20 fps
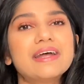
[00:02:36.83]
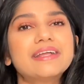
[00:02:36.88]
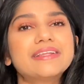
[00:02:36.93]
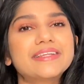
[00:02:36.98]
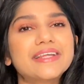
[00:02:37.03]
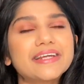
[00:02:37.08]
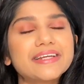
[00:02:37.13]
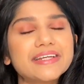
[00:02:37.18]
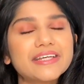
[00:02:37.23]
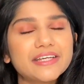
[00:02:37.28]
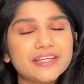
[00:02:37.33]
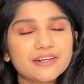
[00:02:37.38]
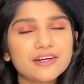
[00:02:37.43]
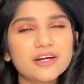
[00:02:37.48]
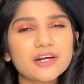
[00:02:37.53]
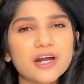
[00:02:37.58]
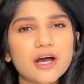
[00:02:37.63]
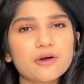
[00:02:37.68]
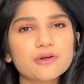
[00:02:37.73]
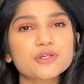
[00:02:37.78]
then hear
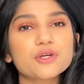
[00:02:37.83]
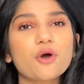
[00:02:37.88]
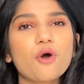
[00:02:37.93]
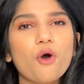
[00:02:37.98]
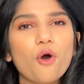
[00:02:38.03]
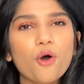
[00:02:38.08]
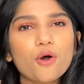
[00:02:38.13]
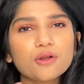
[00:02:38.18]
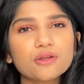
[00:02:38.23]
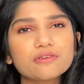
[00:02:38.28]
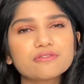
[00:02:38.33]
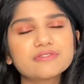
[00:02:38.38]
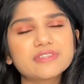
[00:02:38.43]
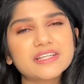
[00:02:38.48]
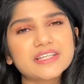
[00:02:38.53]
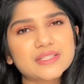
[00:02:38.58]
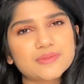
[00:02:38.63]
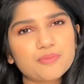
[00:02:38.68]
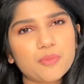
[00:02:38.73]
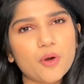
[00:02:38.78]
out all of
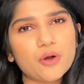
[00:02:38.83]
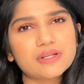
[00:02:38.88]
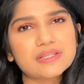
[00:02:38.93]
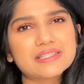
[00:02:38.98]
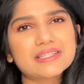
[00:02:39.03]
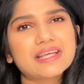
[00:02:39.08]
these points